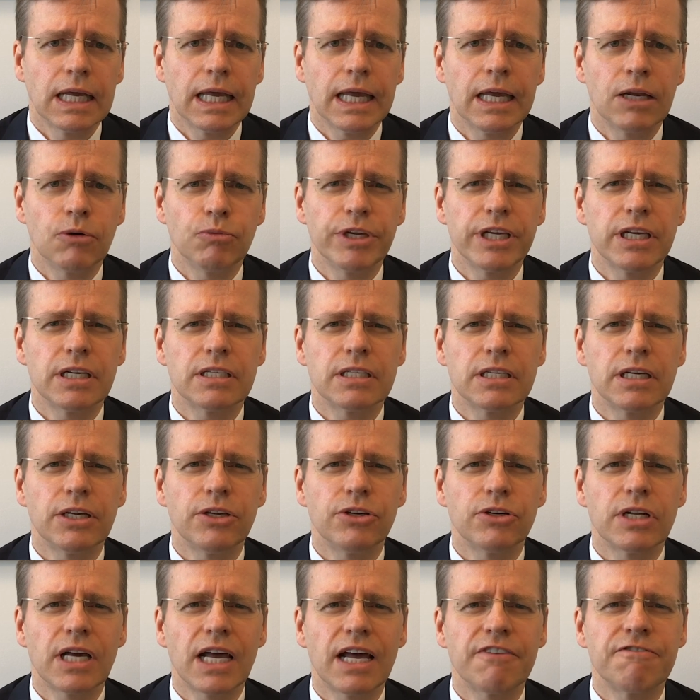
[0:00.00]
And we
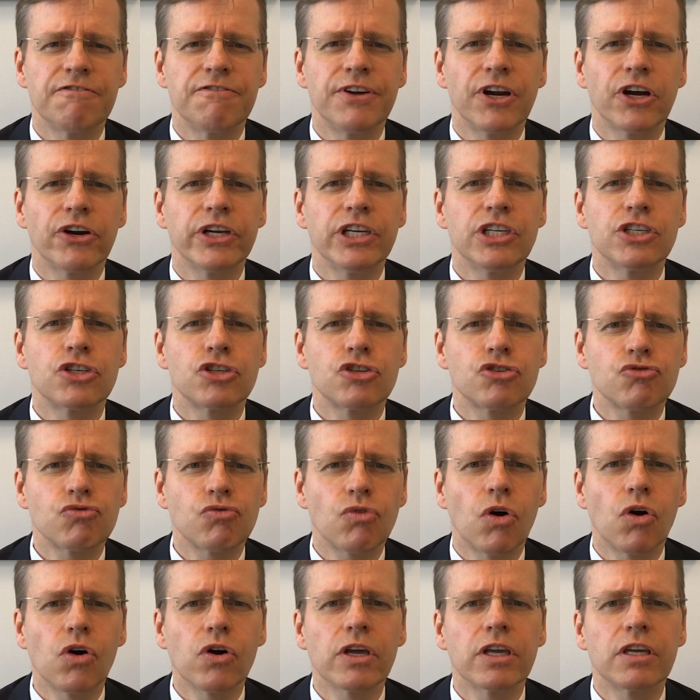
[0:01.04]
continue to have very
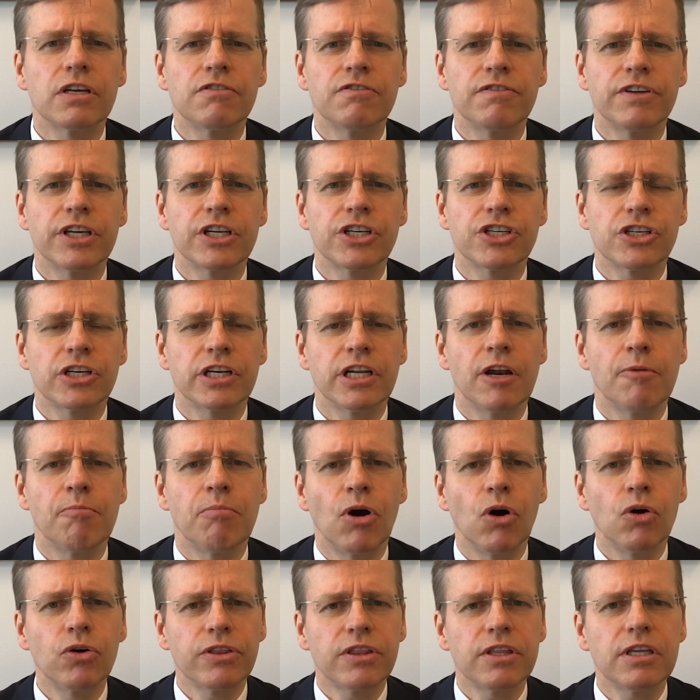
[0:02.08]
strong conviction in
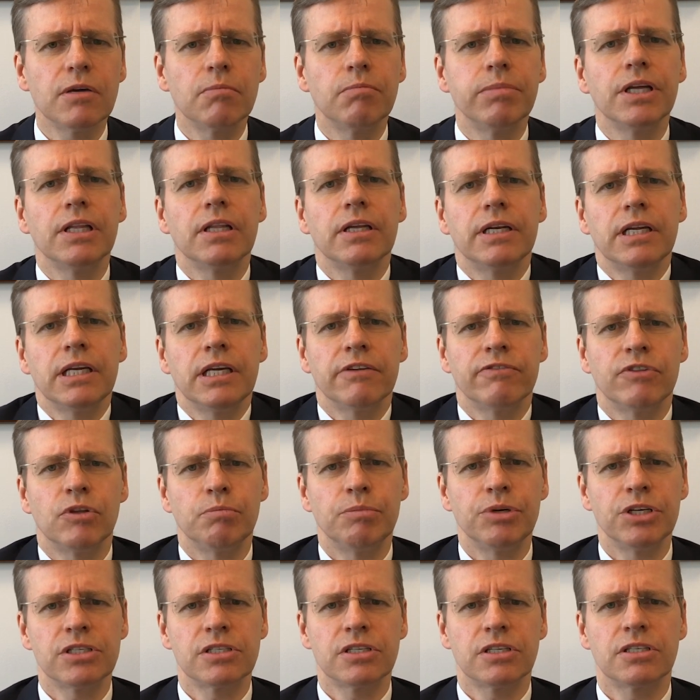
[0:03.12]
both the ability of the
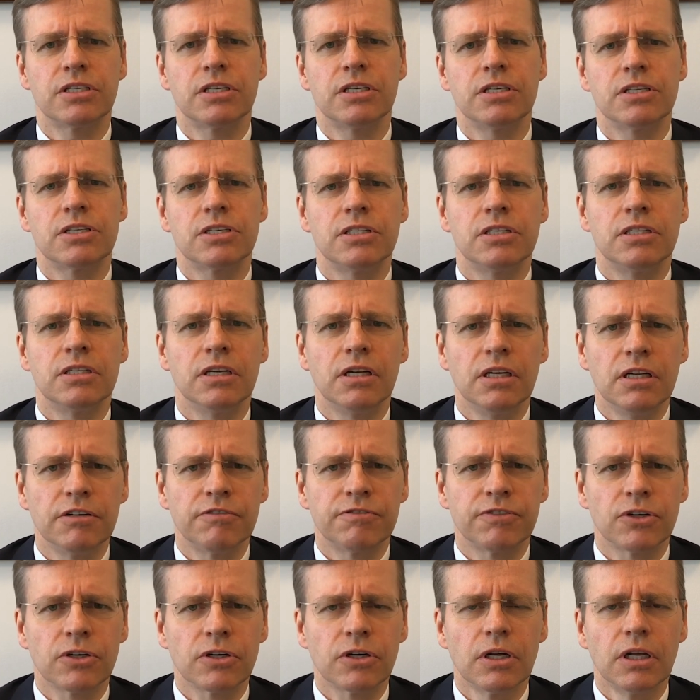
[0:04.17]
businesses to
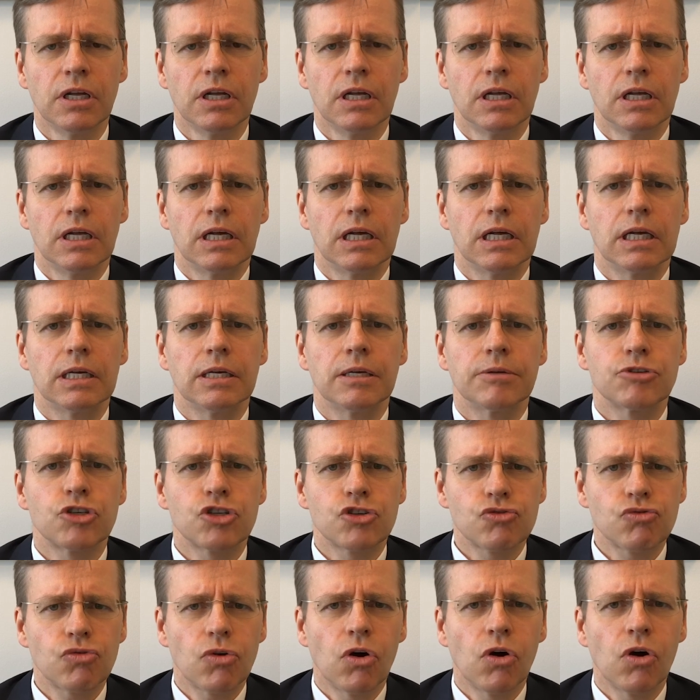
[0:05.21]
deliver
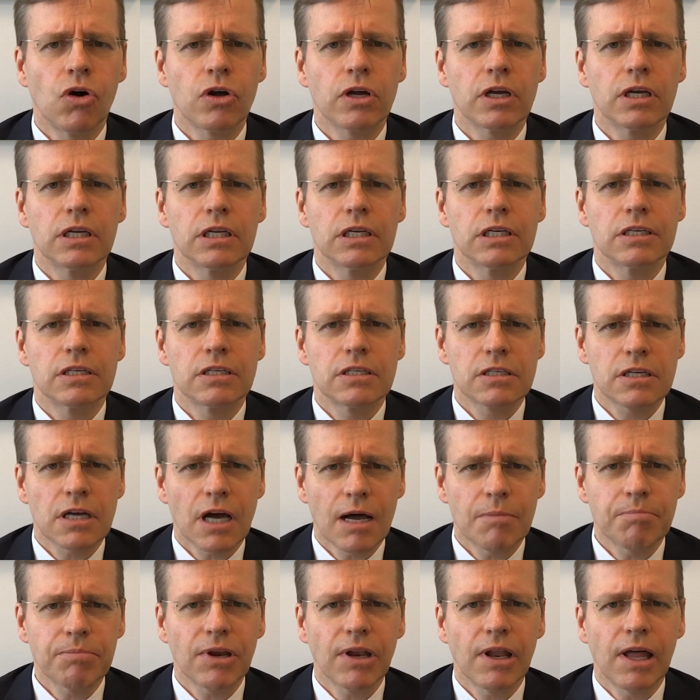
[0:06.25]
strong
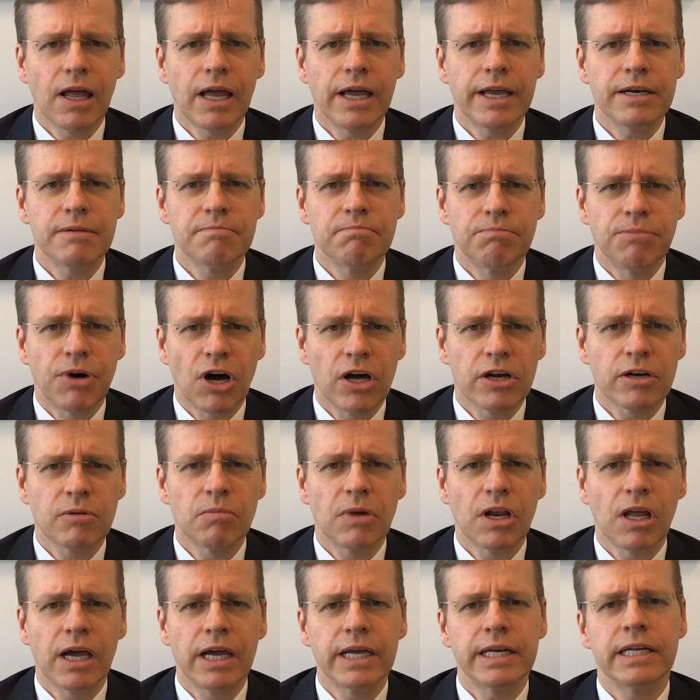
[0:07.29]
top line,
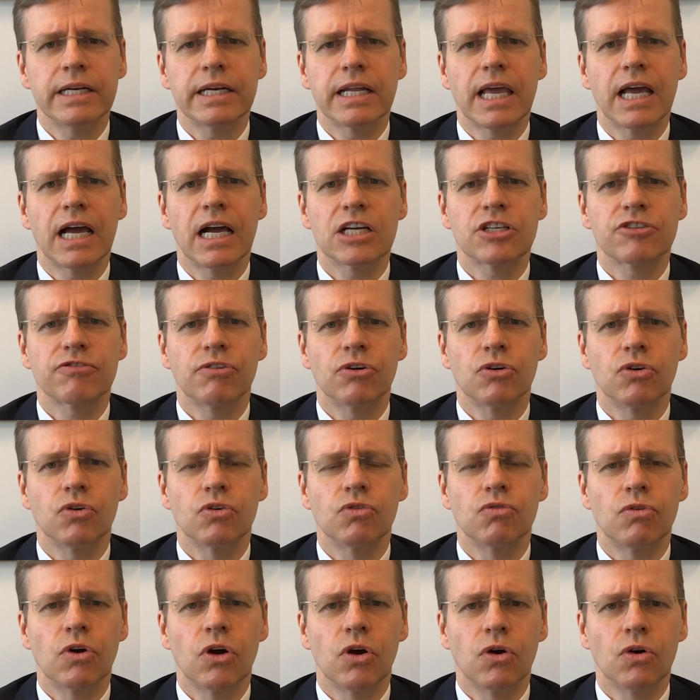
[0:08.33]
bottom line, and cash flow
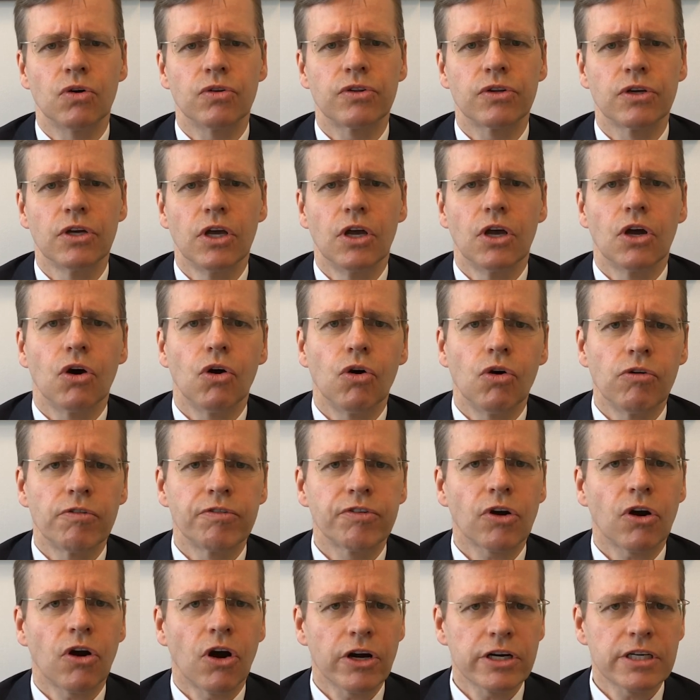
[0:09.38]
growth
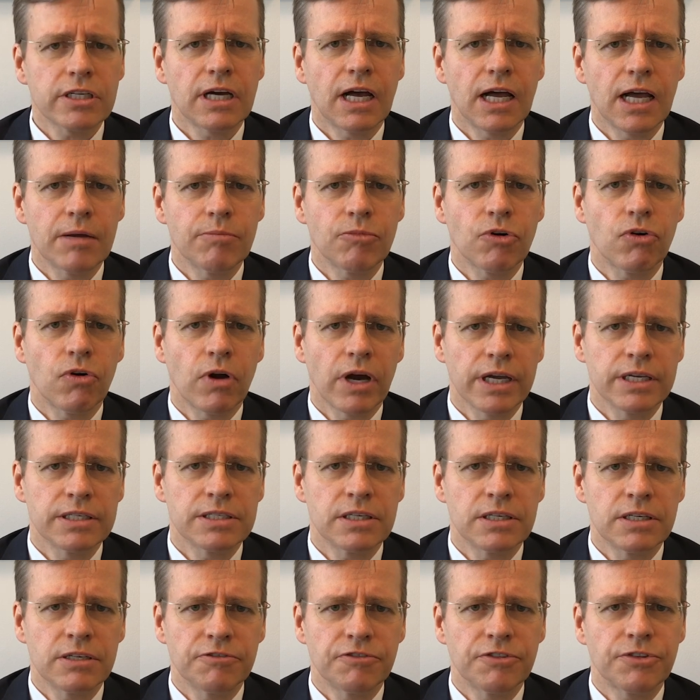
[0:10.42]
over our time
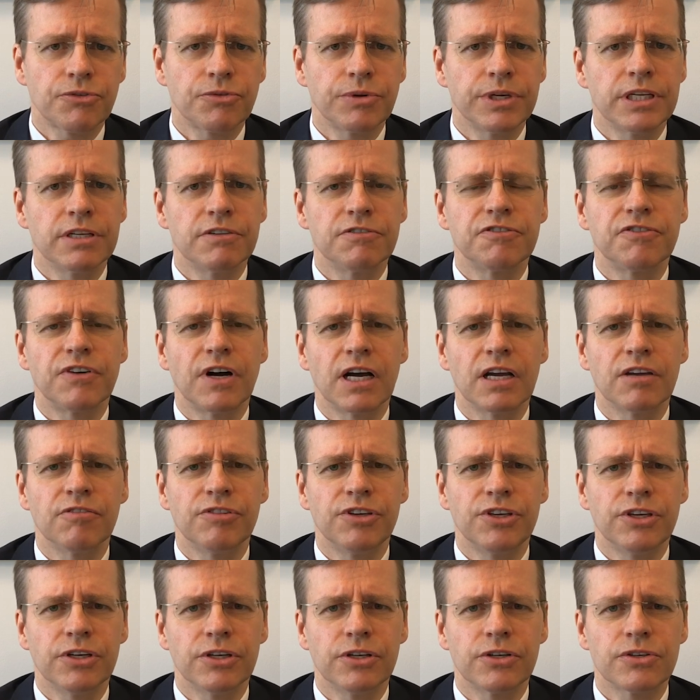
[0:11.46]
horizon of 3 to 5
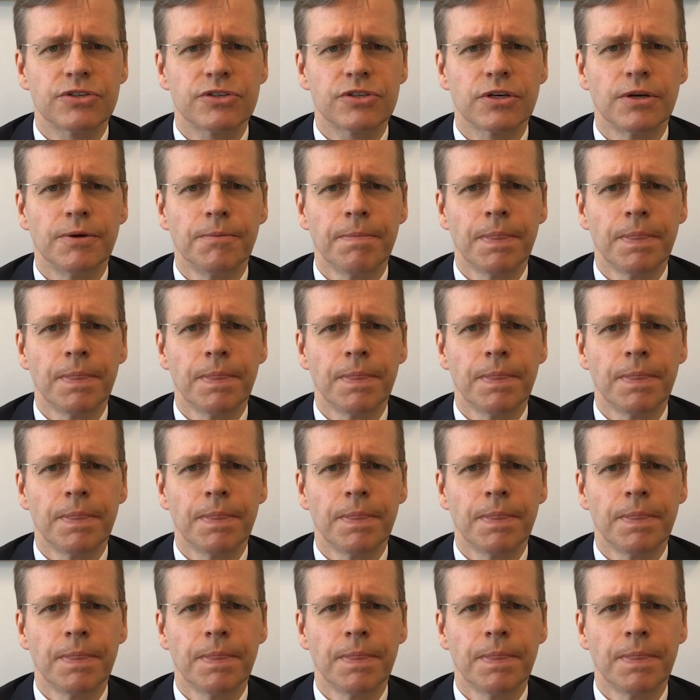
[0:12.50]
years.